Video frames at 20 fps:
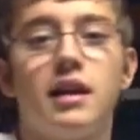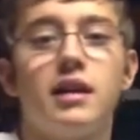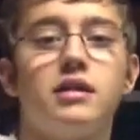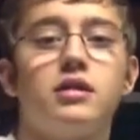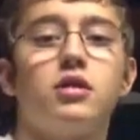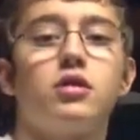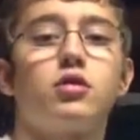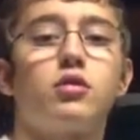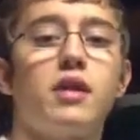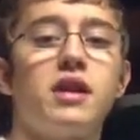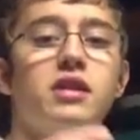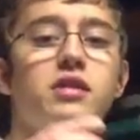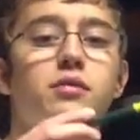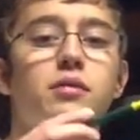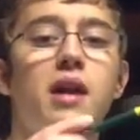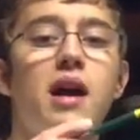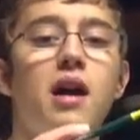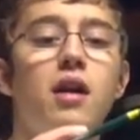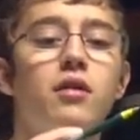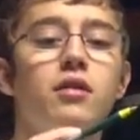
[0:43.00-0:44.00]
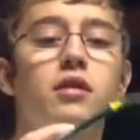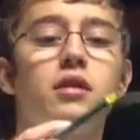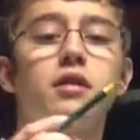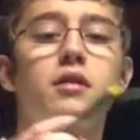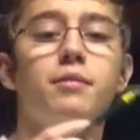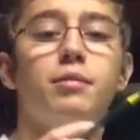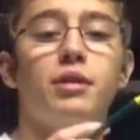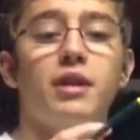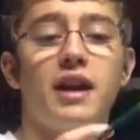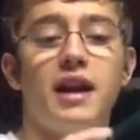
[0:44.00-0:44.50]
is trace round
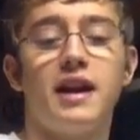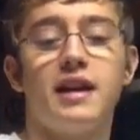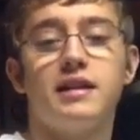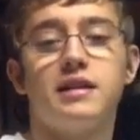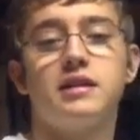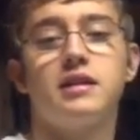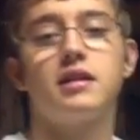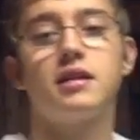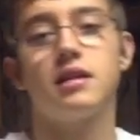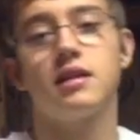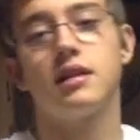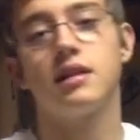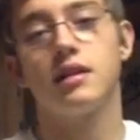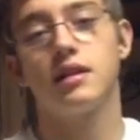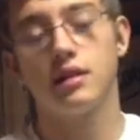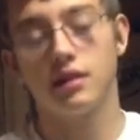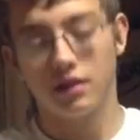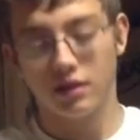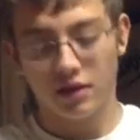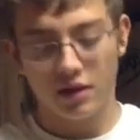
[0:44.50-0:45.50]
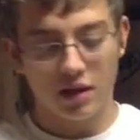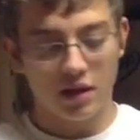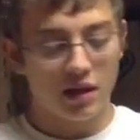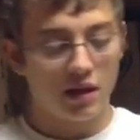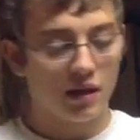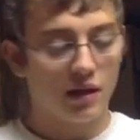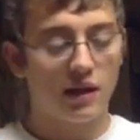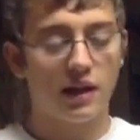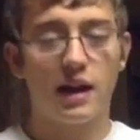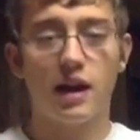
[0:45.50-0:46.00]
plans,
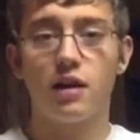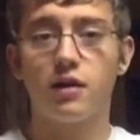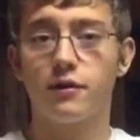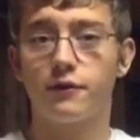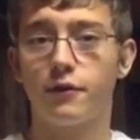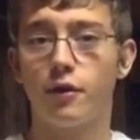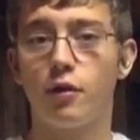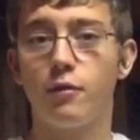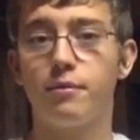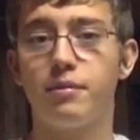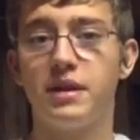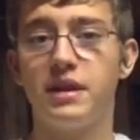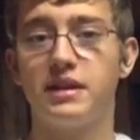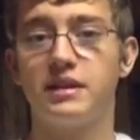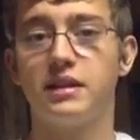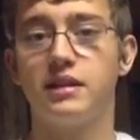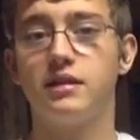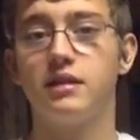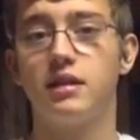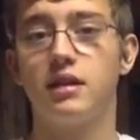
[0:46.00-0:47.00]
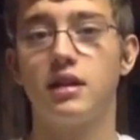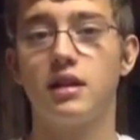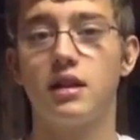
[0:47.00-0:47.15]
cut out your foam pieces,